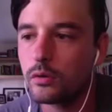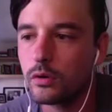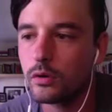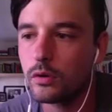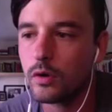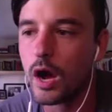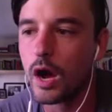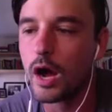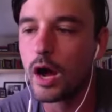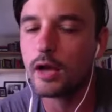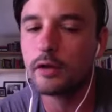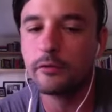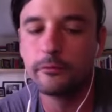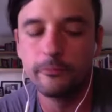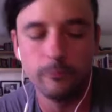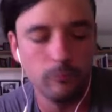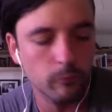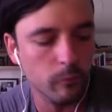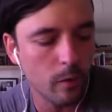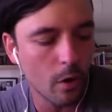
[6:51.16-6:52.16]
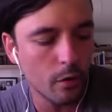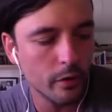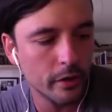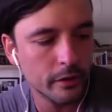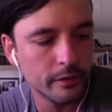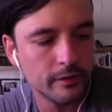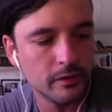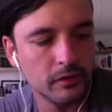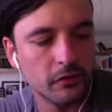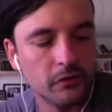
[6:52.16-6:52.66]
I wrote
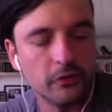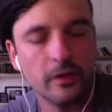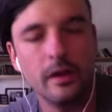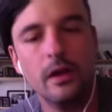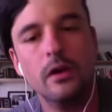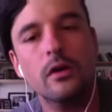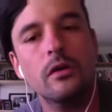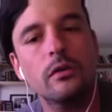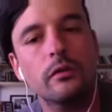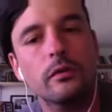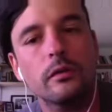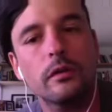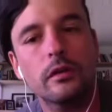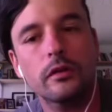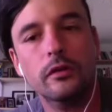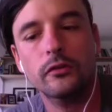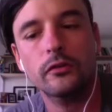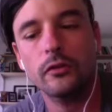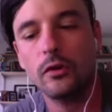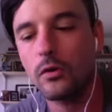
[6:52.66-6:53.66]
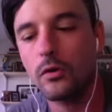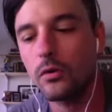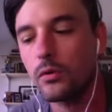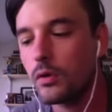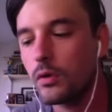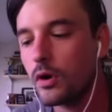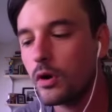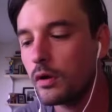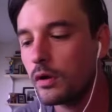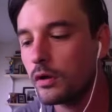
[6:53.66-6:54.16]
it to scale.
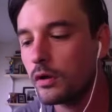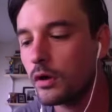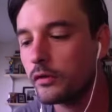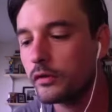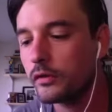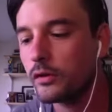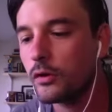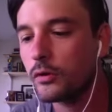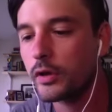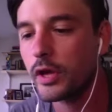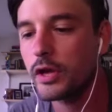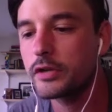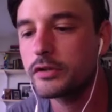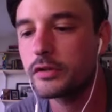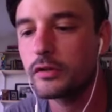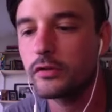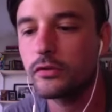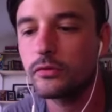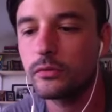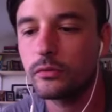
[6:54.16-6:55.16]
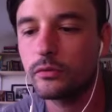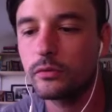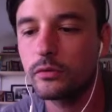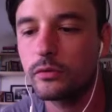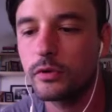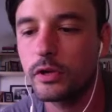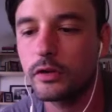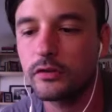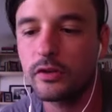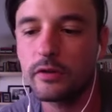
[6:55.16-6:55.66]
So all the locations
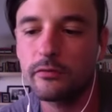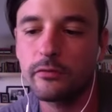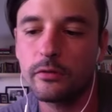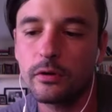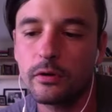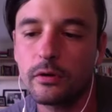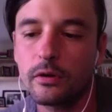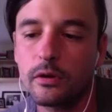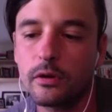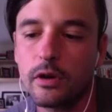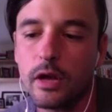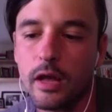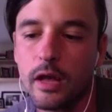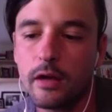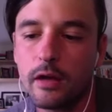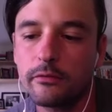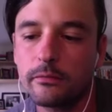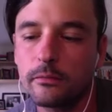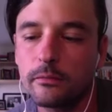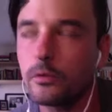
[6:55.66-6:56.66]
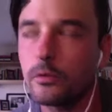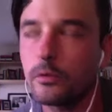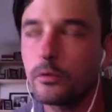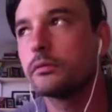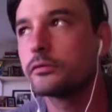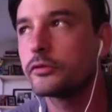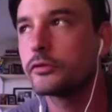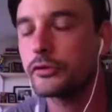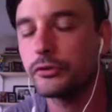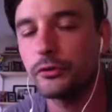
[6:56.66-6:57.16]
except for a hand well,
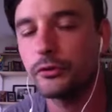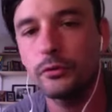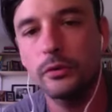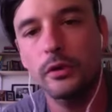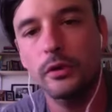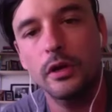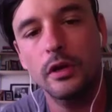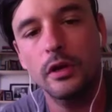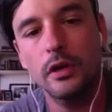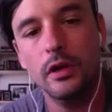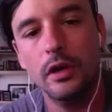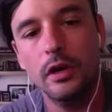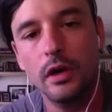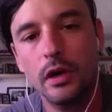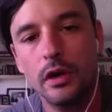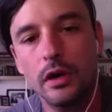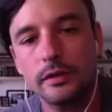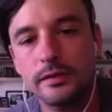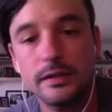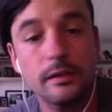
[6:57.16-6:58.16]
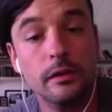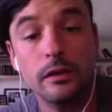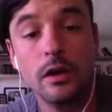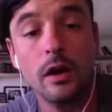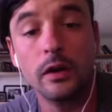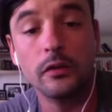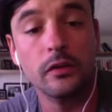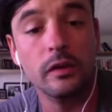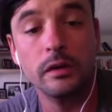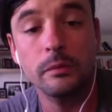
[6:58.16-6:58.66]
two, uh, didn't
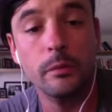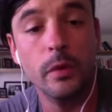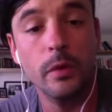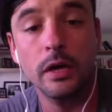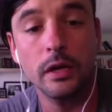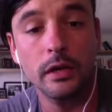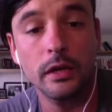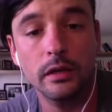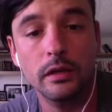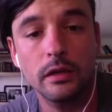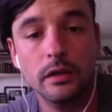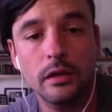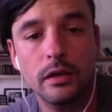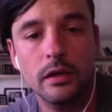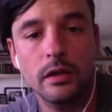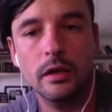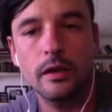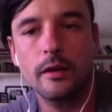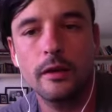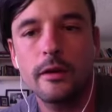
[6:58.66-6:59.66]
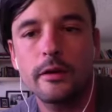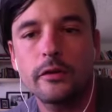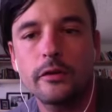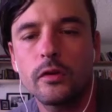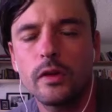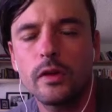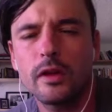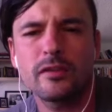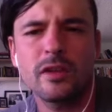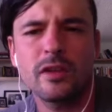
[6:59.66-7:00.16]
cost any money. So
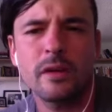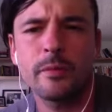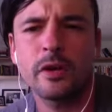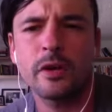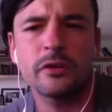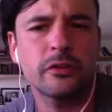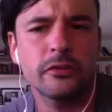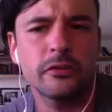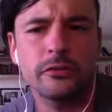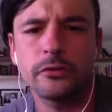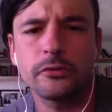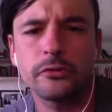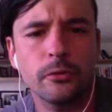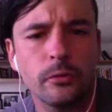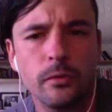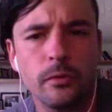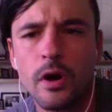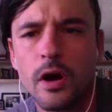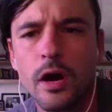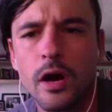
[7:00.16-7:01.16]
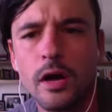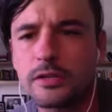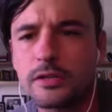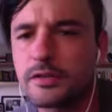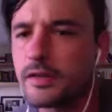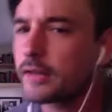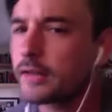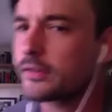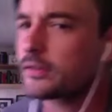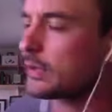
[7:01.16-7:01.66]
that's like my sister's garage.
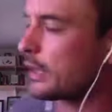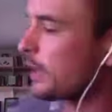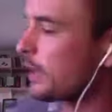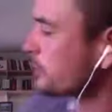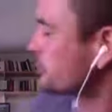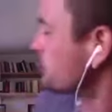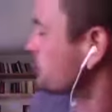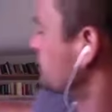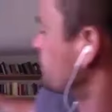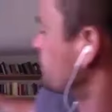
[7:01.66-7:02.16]
That's actually